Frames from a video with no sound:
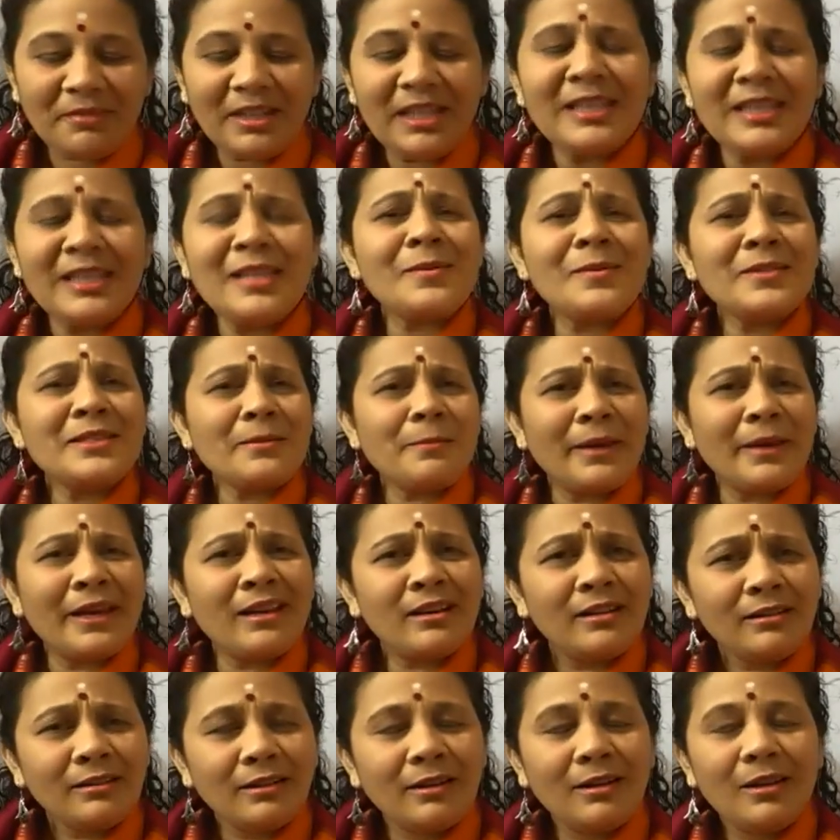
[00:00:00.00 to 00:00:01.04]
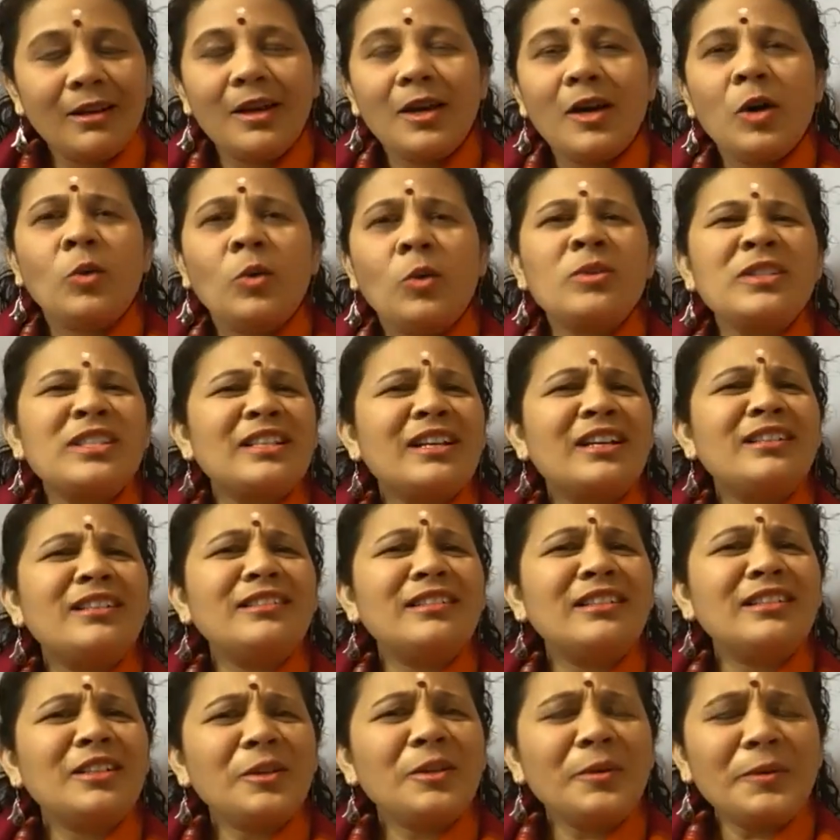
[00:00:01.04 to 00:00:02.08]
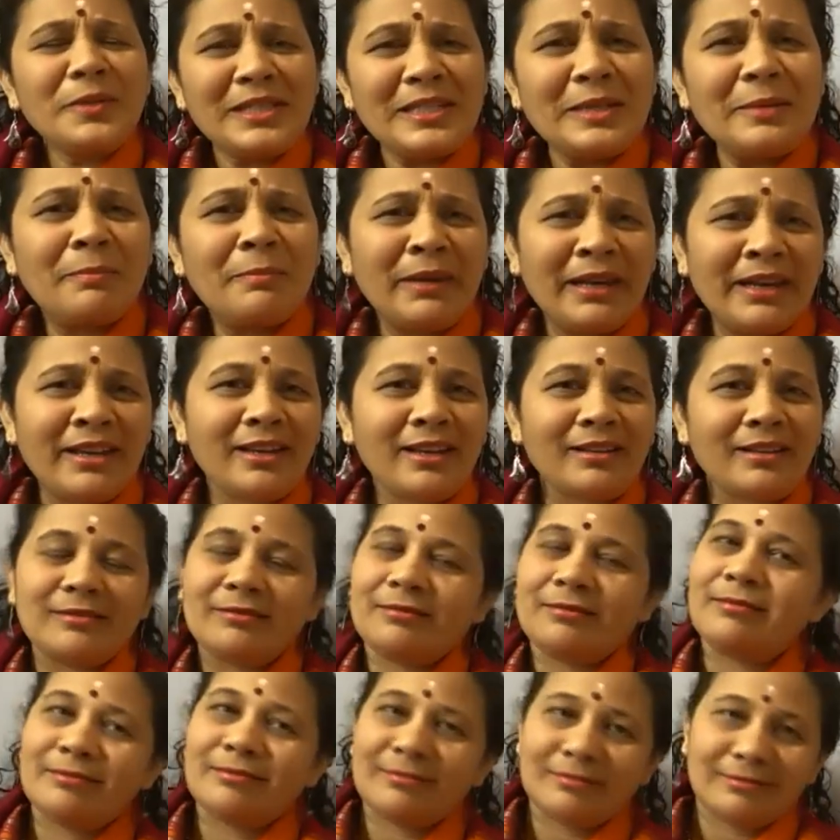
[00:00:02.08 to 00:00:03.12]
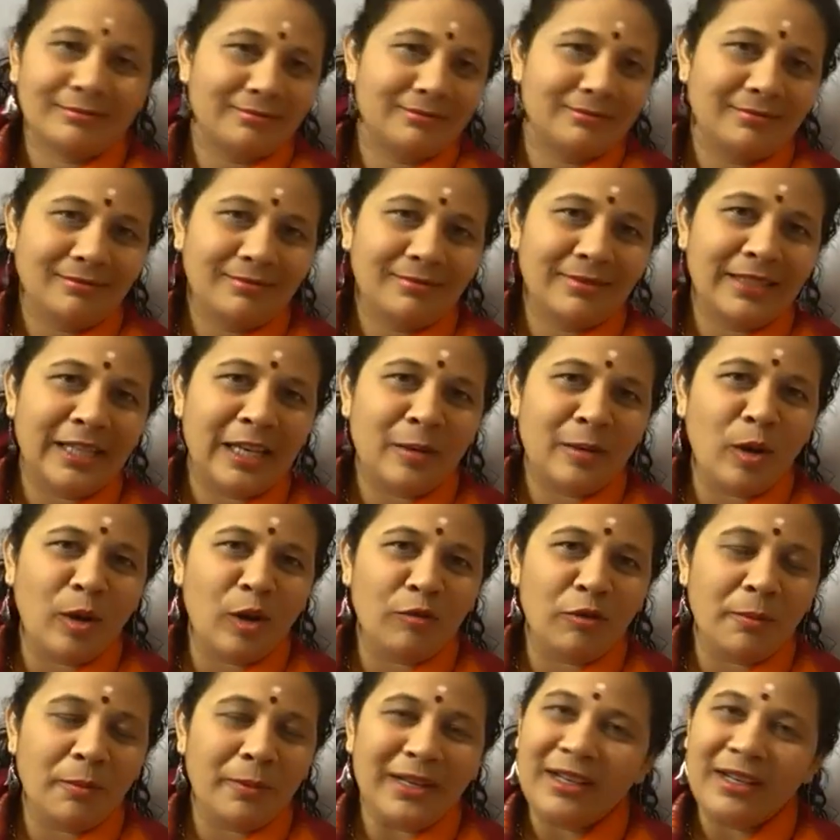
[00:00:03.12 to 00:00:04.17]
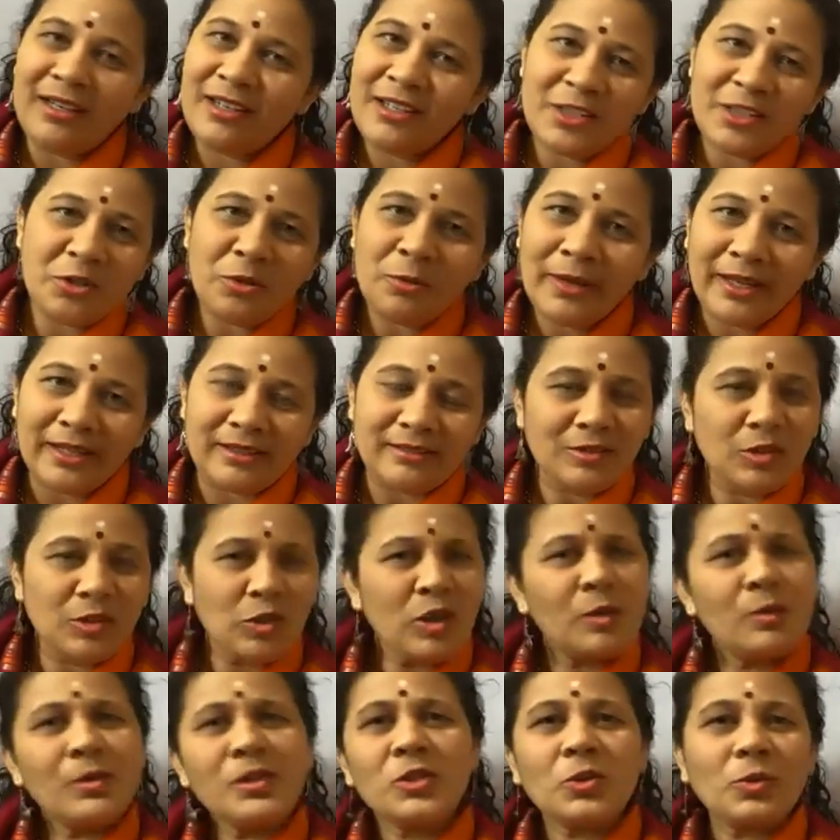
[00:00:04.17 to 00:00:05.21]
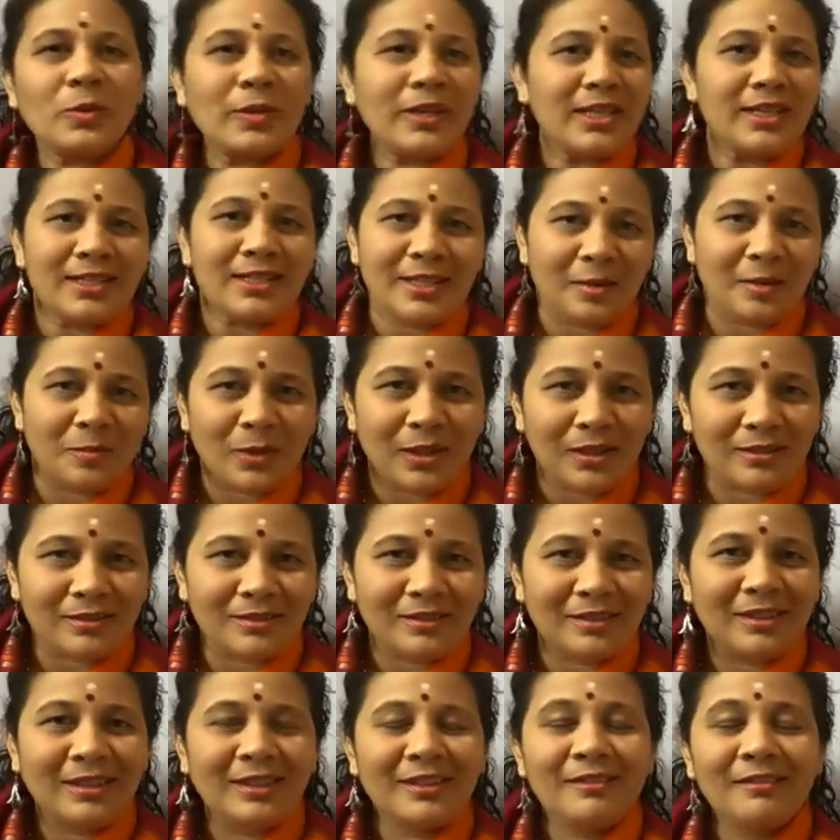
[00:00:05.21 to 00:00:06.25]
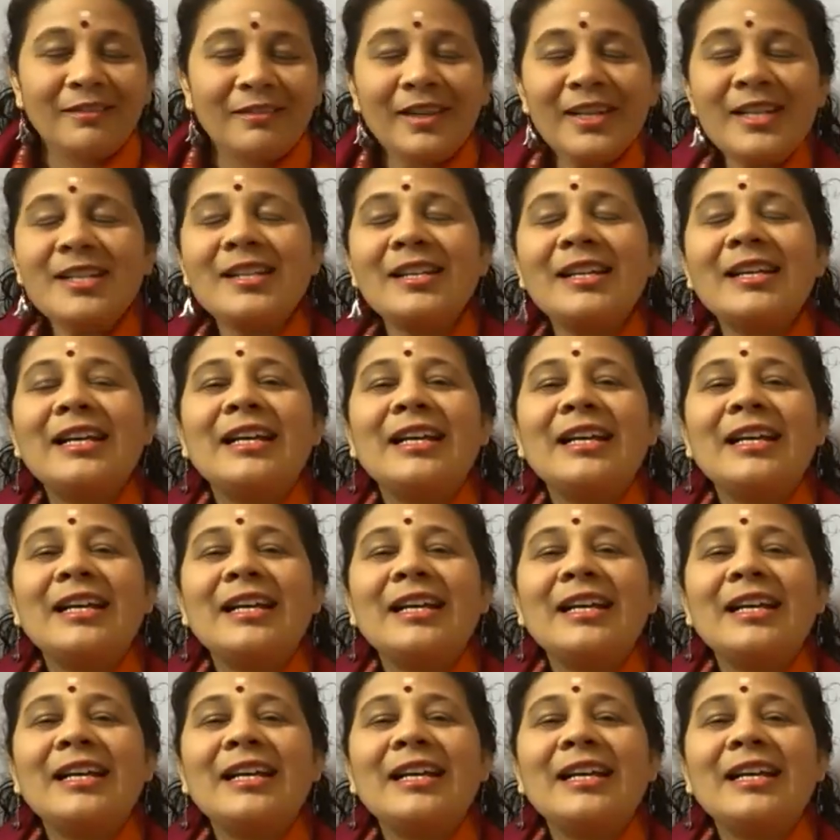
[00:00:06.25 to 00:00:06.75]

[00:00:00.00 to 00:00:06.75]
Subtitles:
There was a beggar who was continuously begging. Dharma of a beggar is to beg. So he was doing his dharma, right?